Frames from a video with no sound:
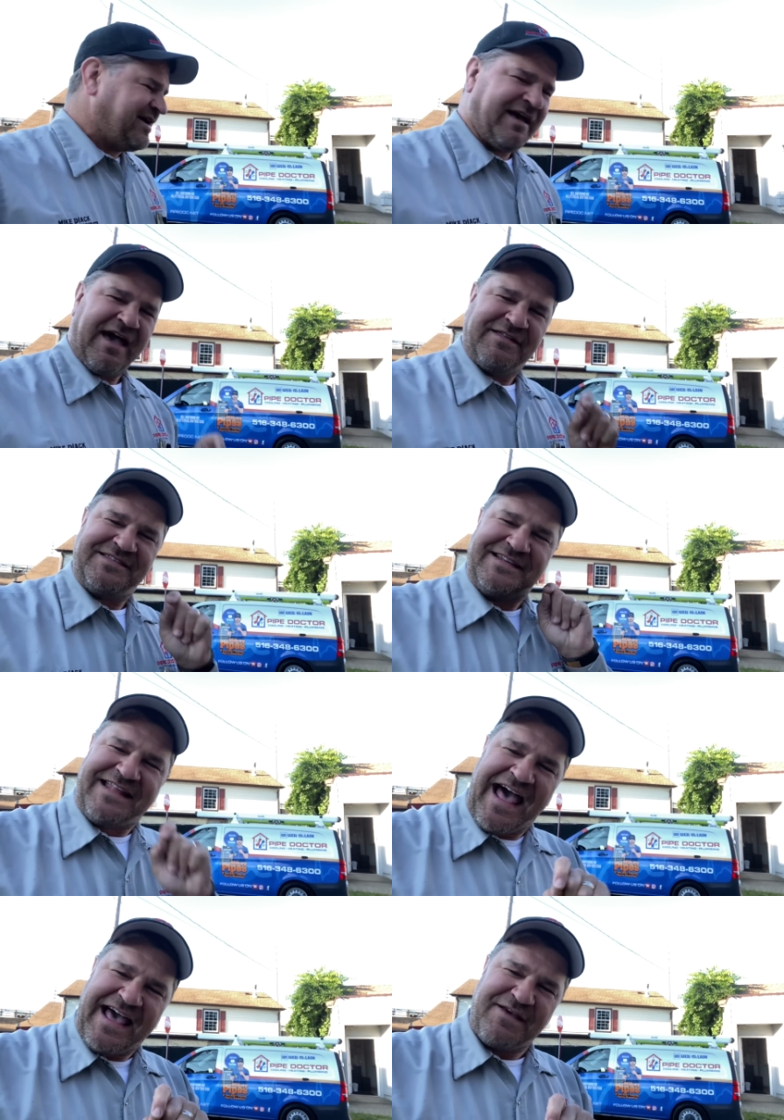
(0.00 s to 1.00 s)
And
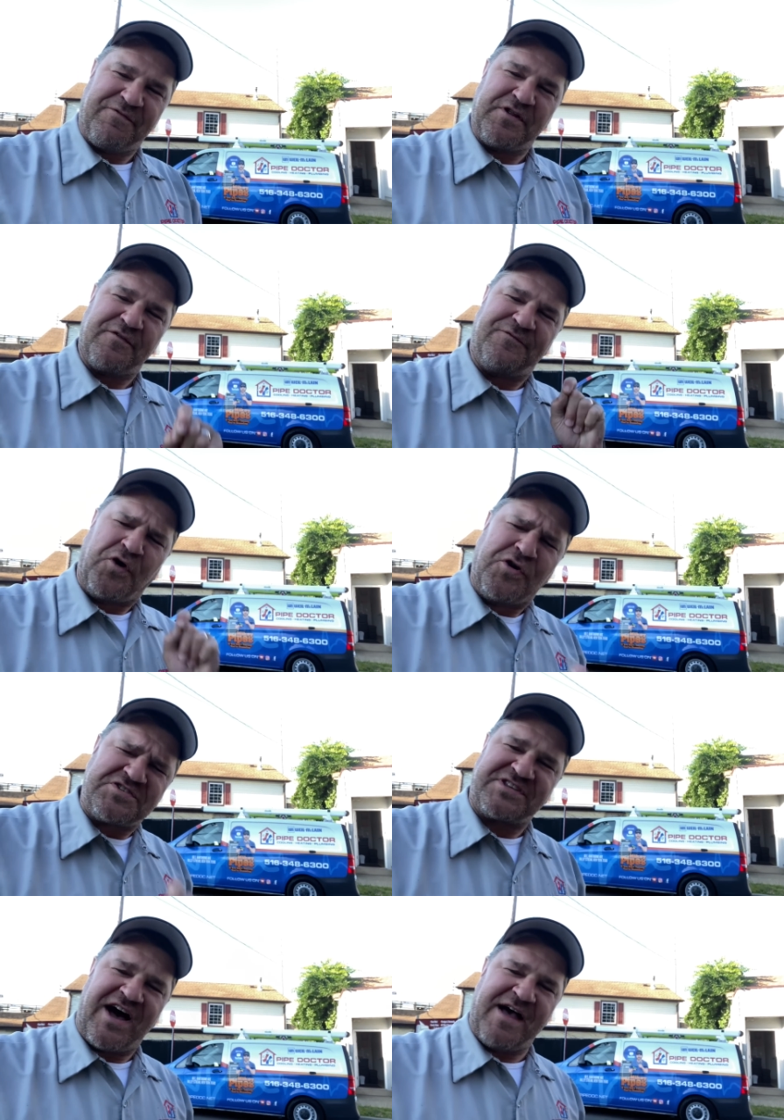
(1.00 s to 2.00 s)
today, for the
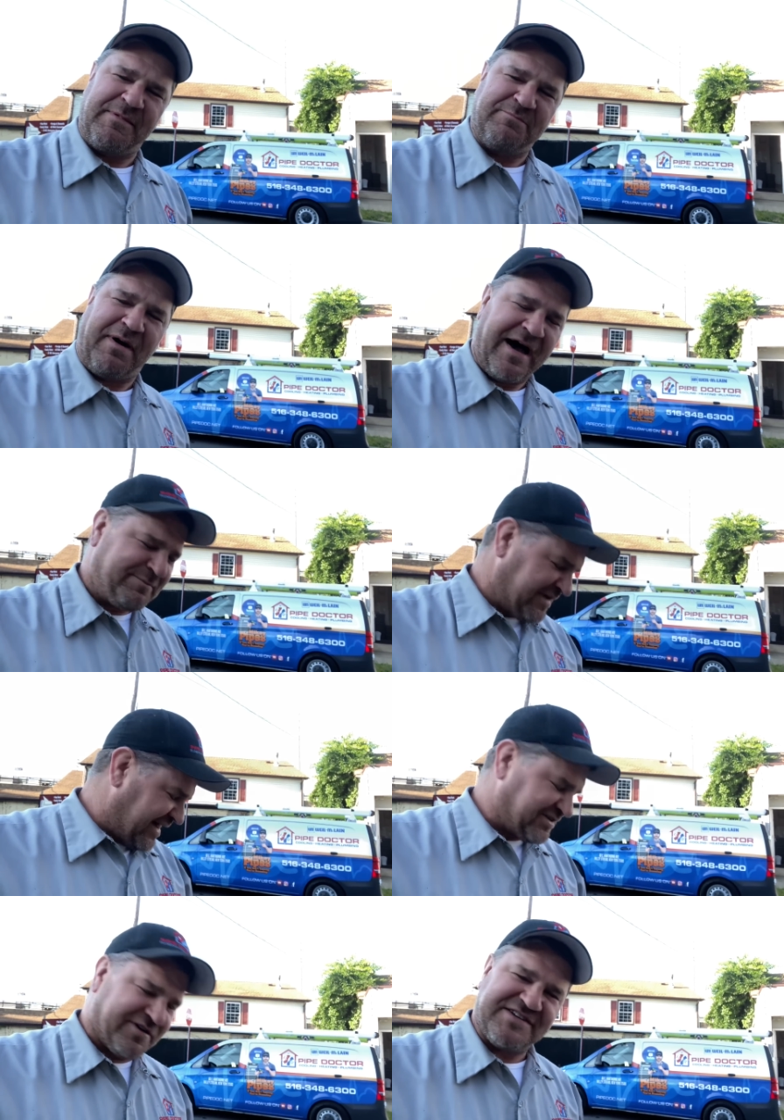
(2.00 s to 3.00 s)
first time in Pipe
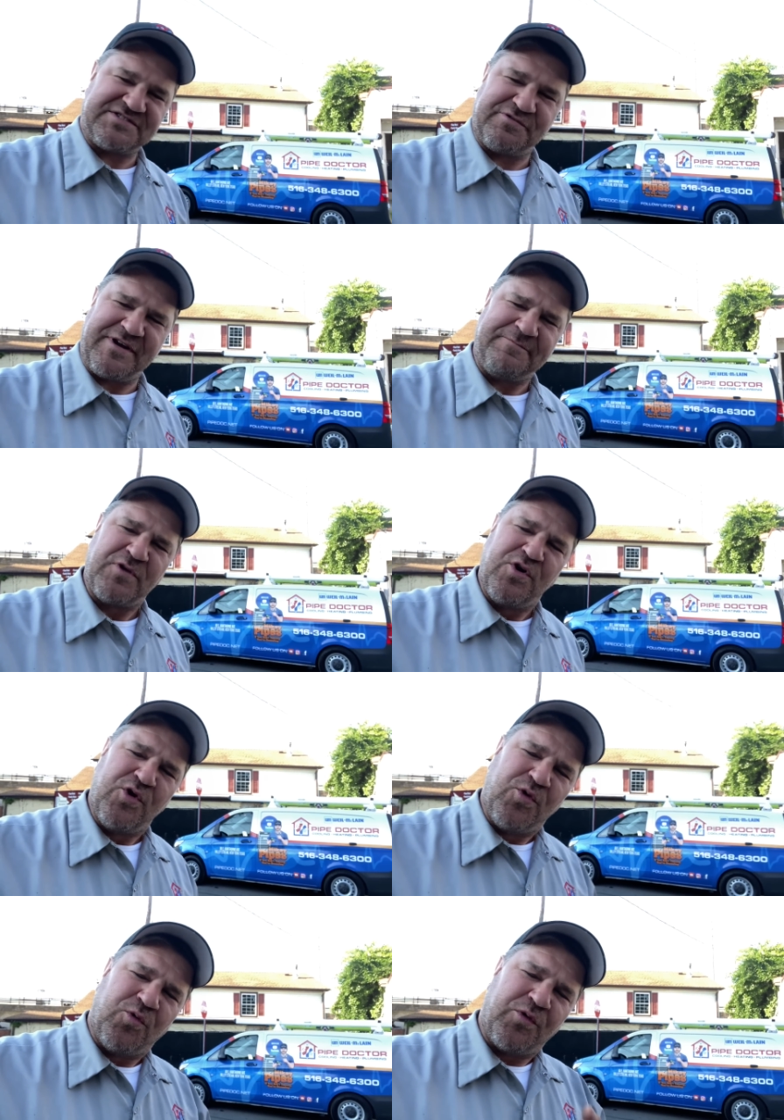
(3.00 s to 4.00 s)
Doctor history,
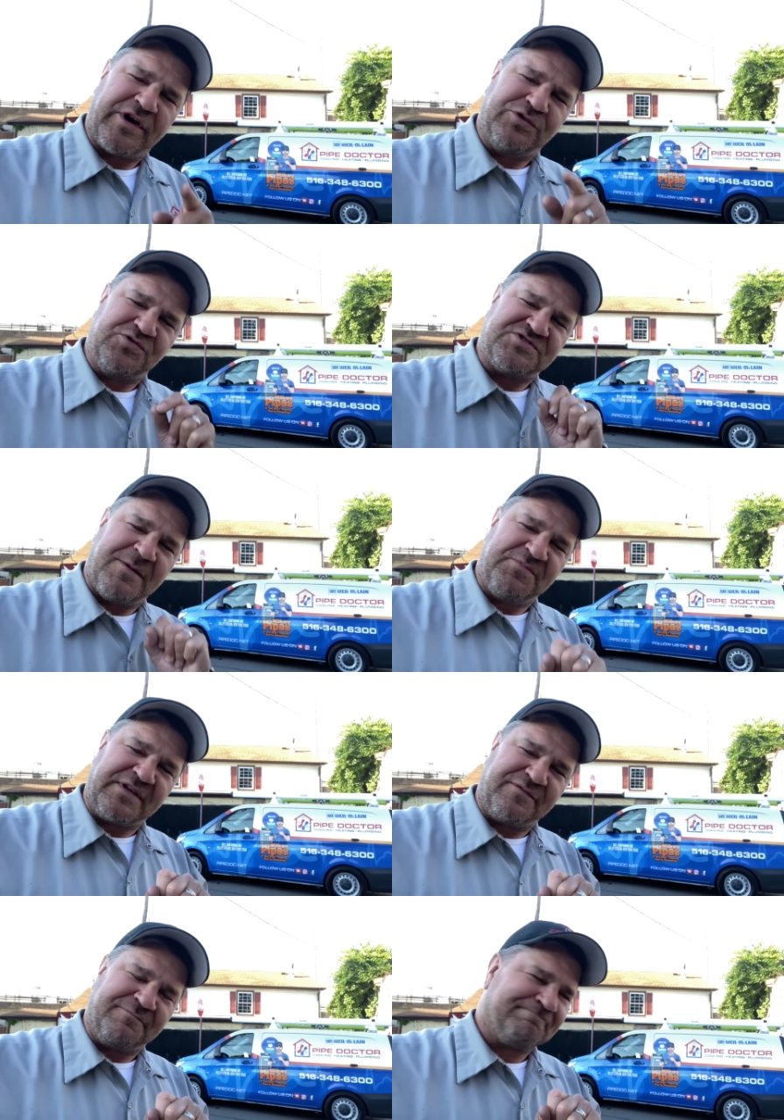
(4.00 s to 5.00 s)
we're going to do
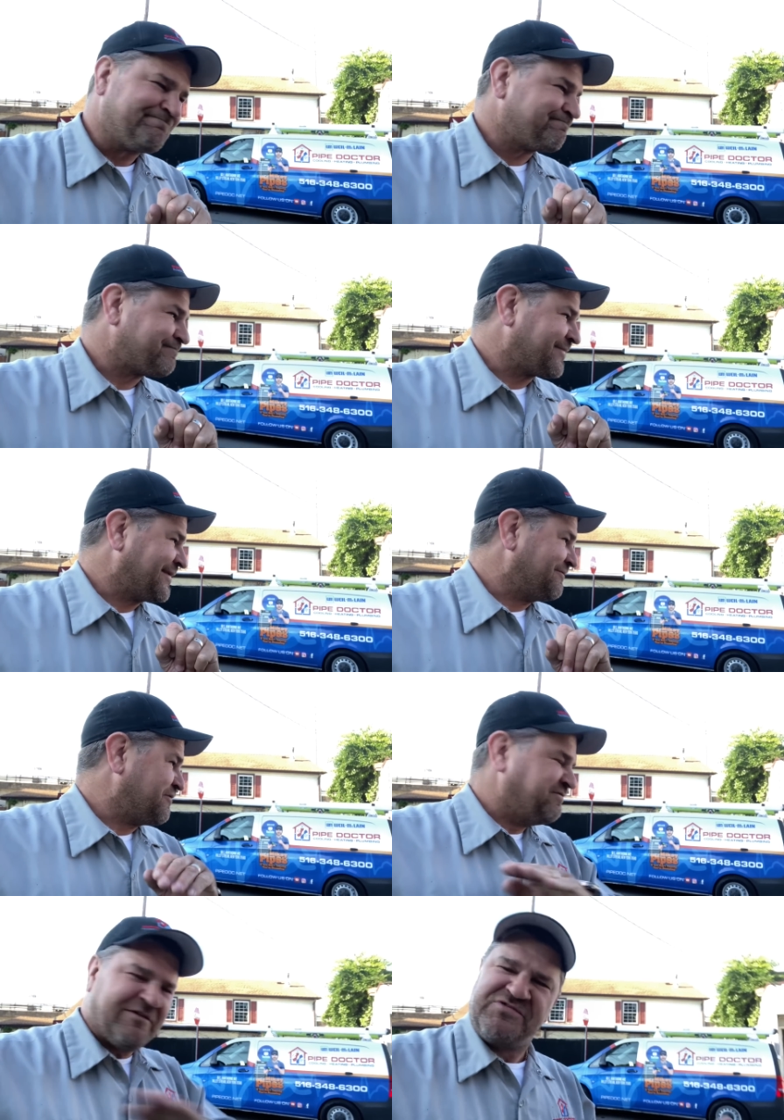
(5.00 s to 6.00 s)
something
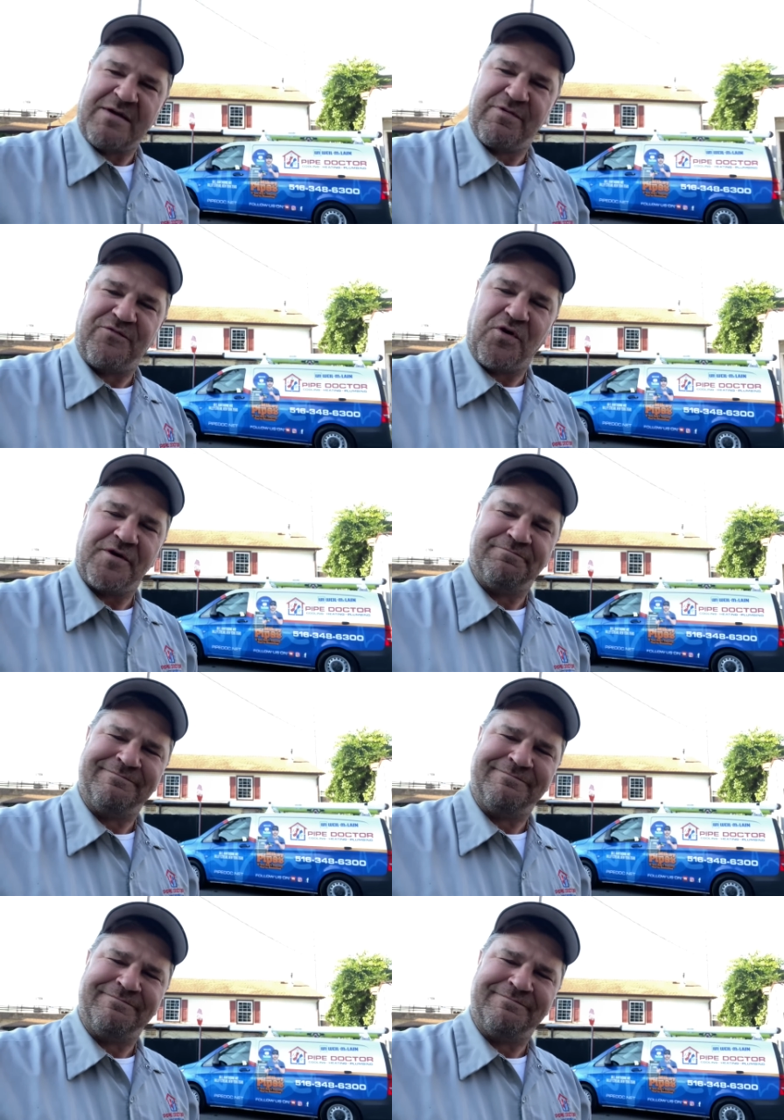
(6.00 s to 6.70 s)
we've never done before.